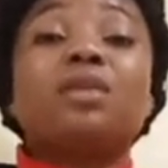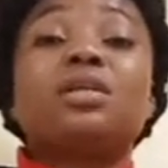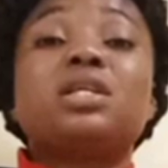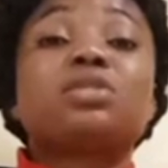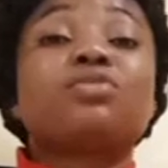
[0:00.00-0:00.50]

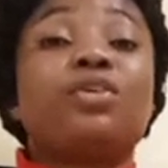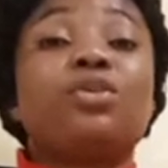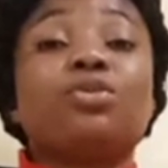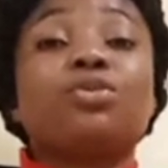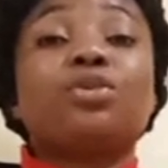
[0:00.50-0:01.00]
This
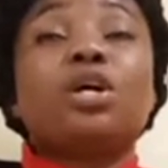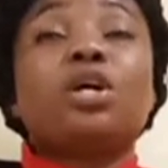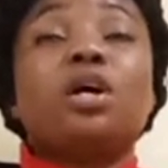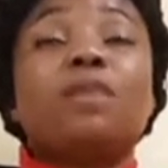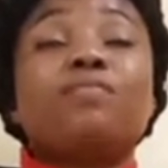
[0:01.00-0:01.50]
video
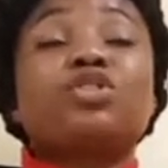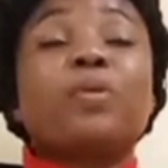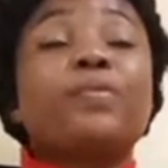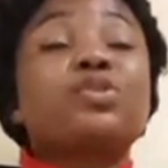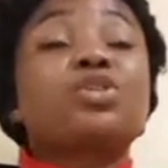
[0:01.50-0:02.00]

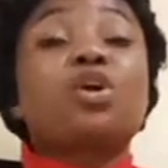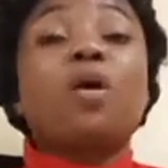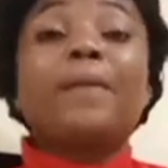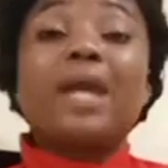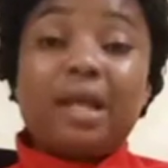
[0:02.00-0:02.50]
supposed to
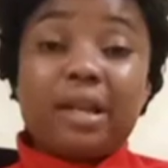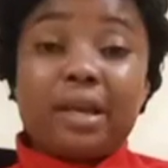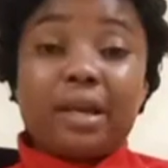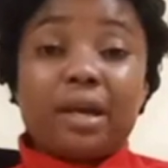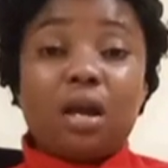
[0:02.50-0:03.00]
come earlier,